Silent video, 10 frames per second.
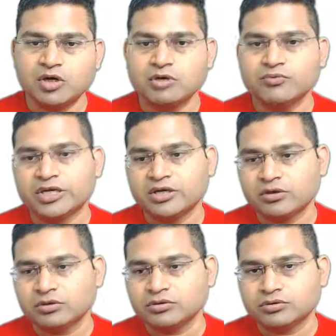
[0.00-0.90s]
or we can
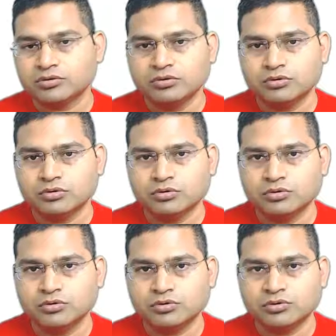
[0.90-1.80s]
also
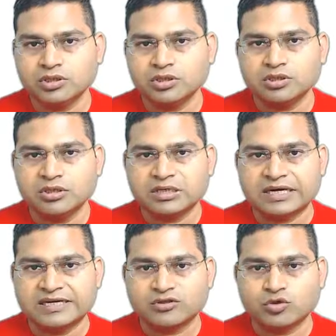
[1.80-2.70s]
go to the
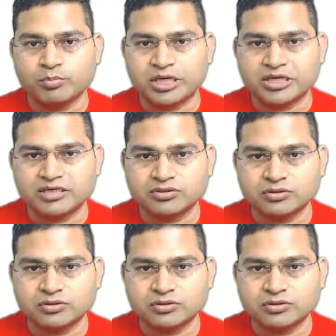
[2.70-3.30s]
Kite Copilot.